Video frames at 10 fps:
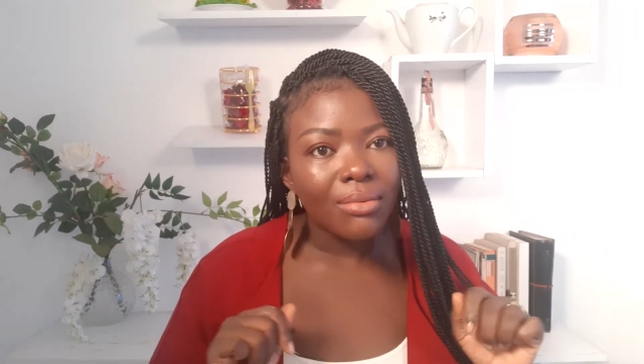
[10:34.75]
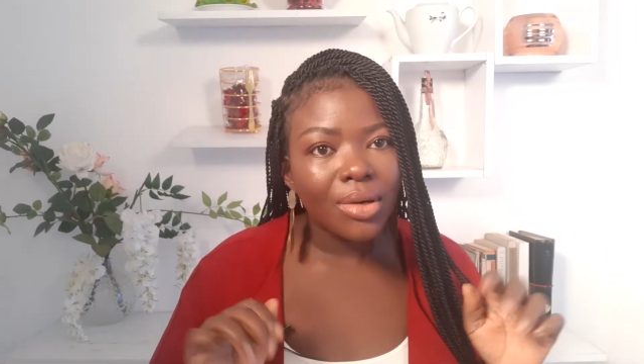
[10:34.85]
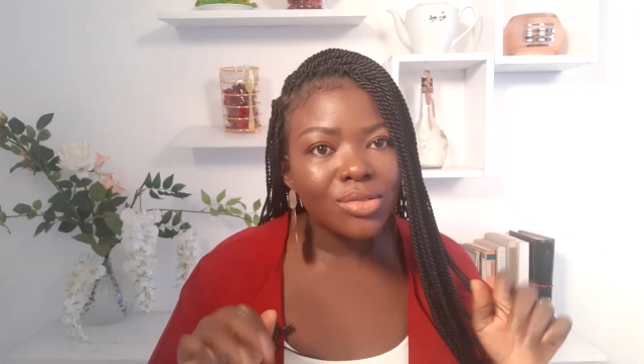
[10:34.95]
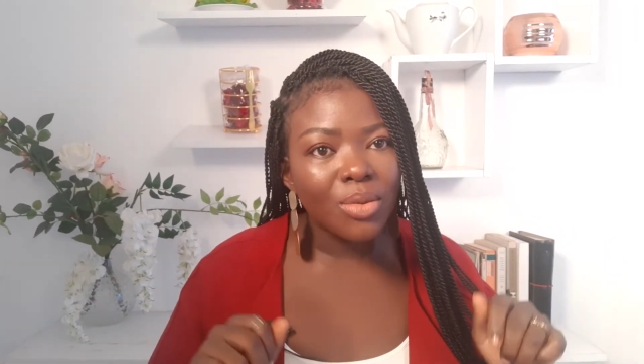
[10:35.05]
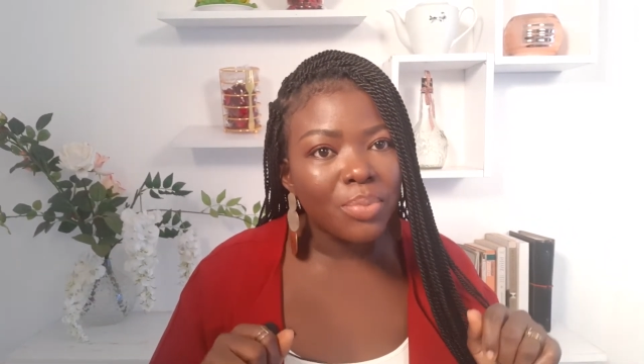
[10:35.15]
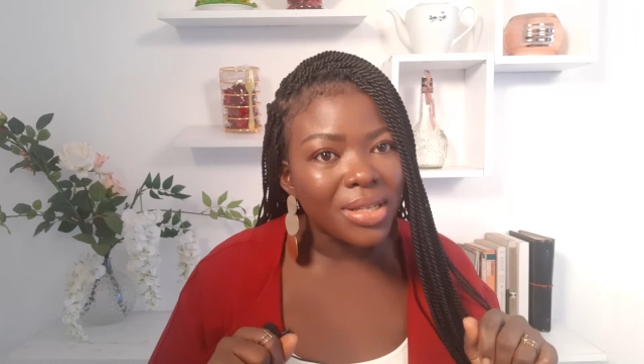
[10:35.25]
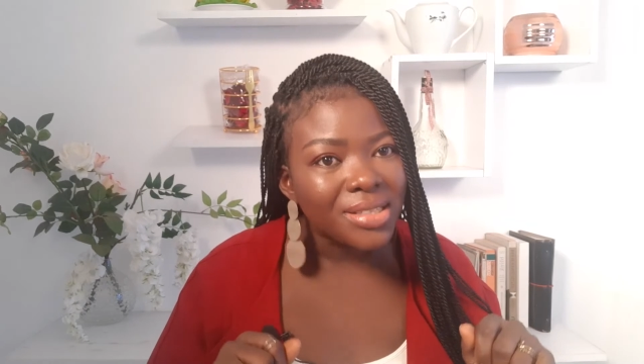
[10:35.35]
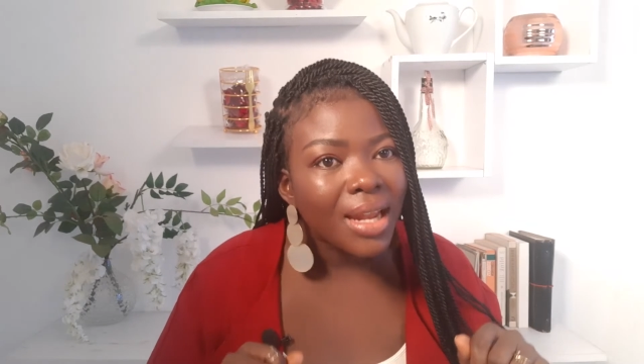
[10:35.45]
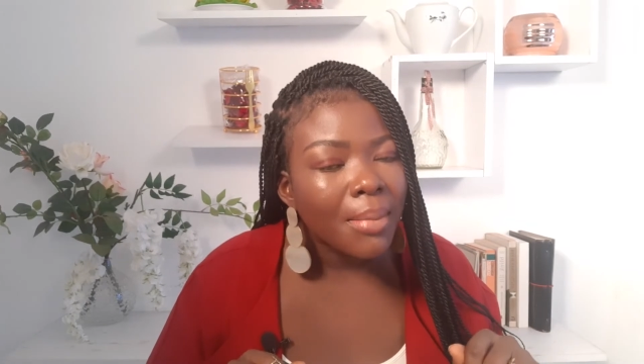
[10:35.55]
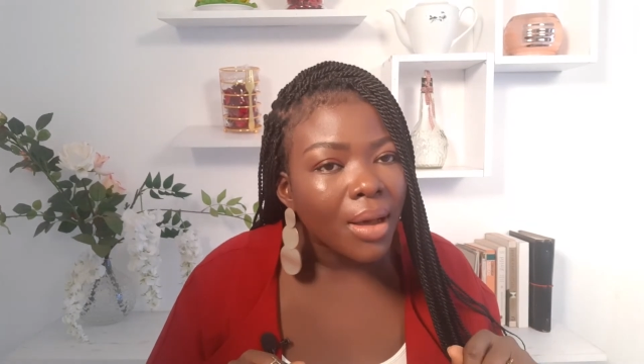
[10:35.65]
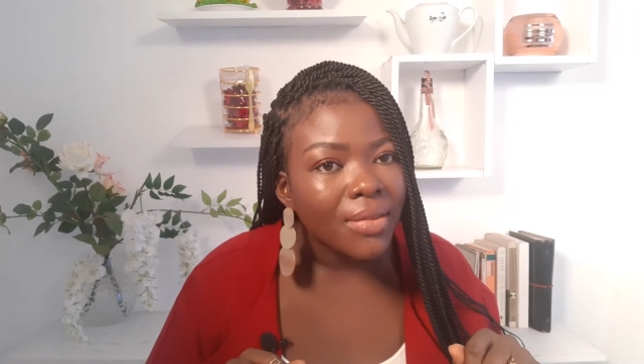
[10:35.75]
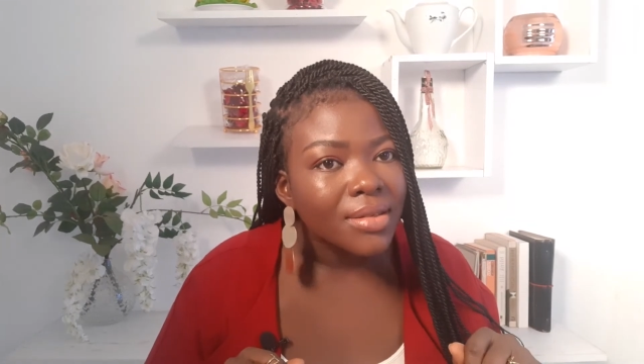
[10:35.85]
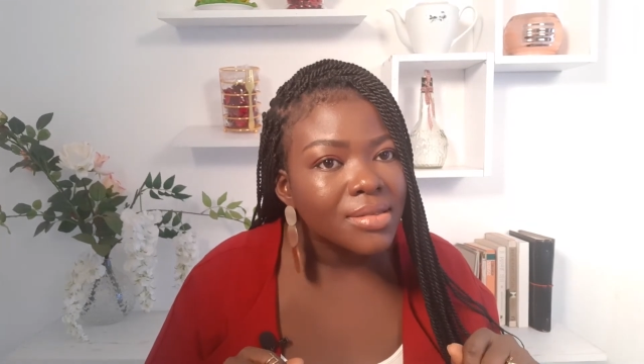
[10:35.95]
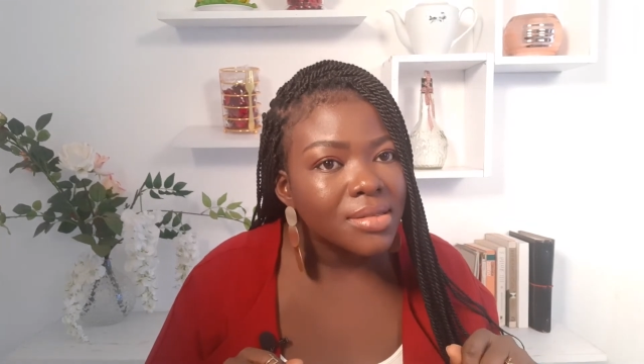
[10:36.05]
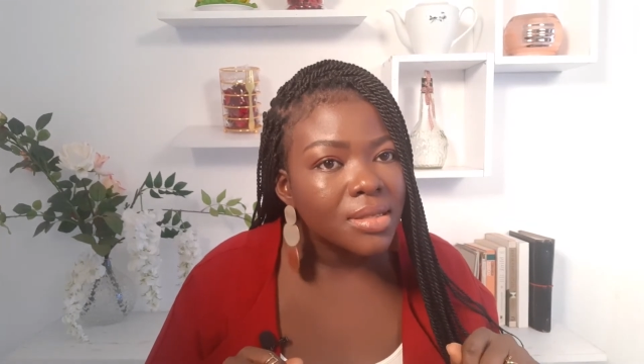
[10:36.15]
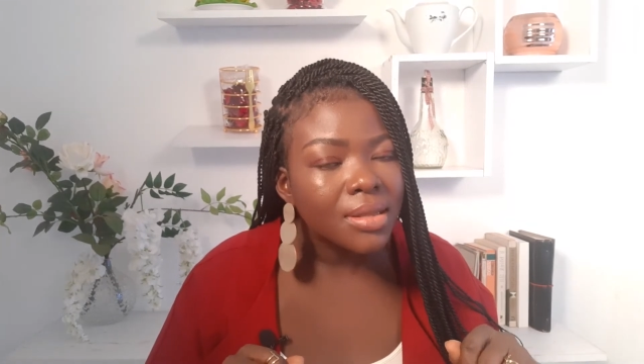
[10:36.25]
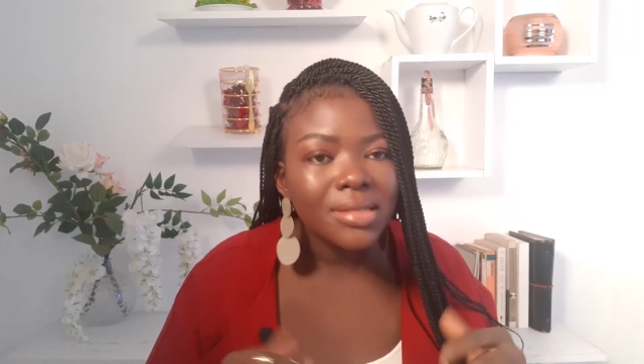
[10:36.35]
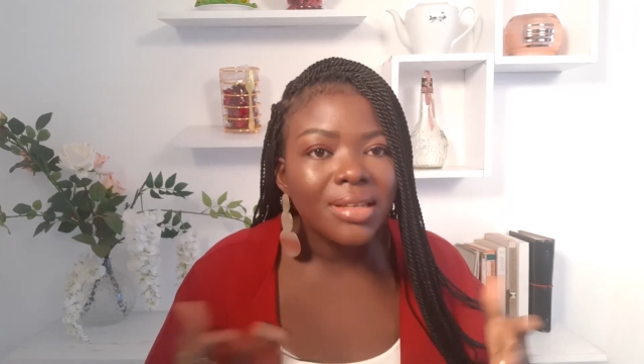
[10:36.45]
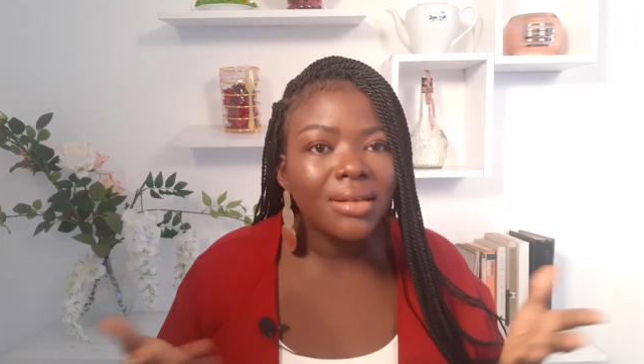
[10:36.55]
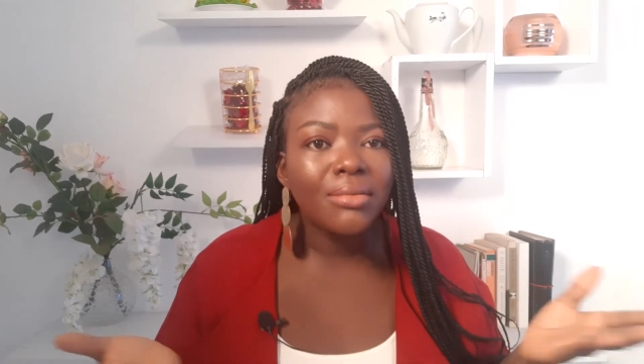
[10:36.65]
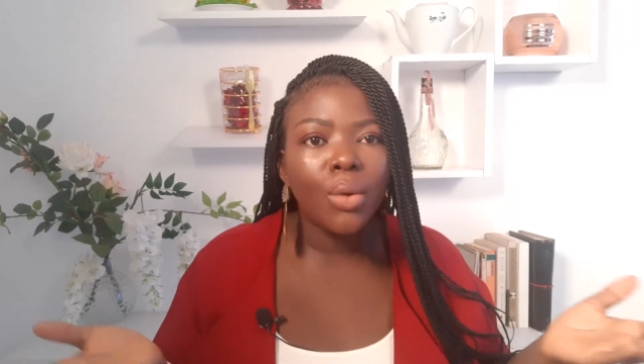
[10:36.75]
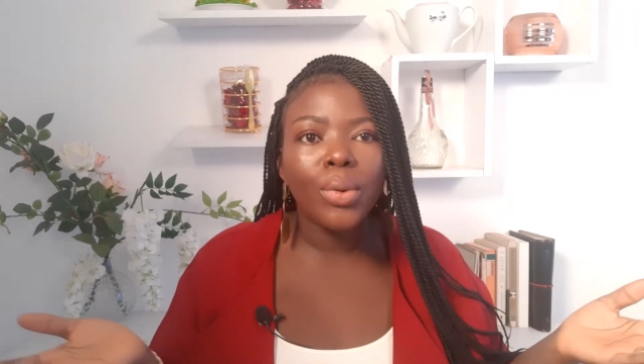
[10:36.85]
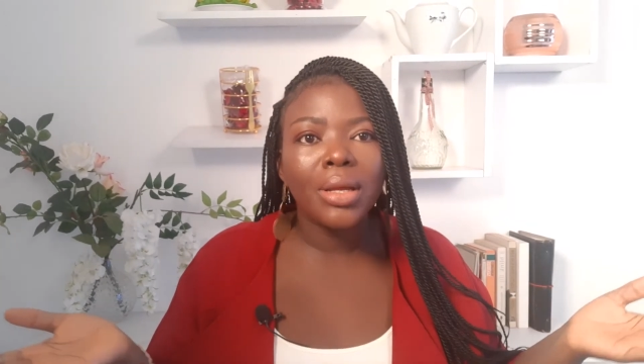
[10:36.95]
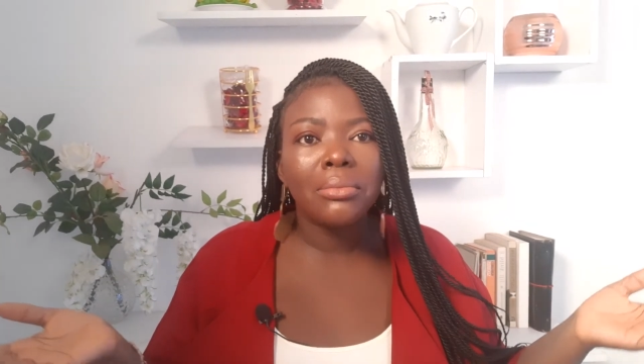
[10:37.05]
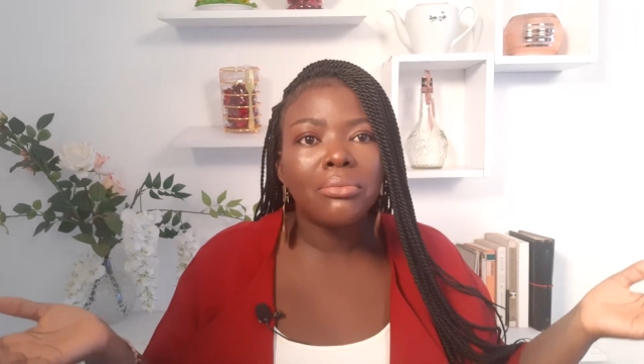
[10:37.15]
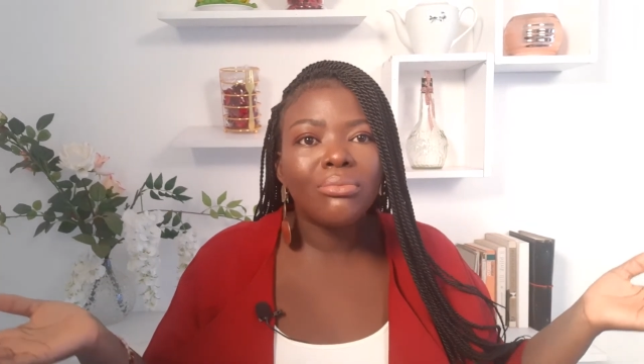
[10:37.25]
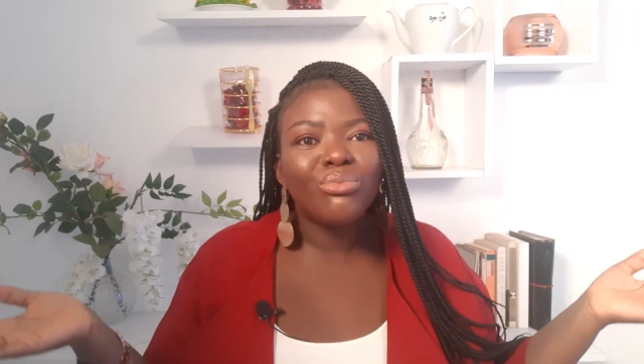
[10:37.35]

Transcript: What's so big deal about this? There's nothing wrong with it.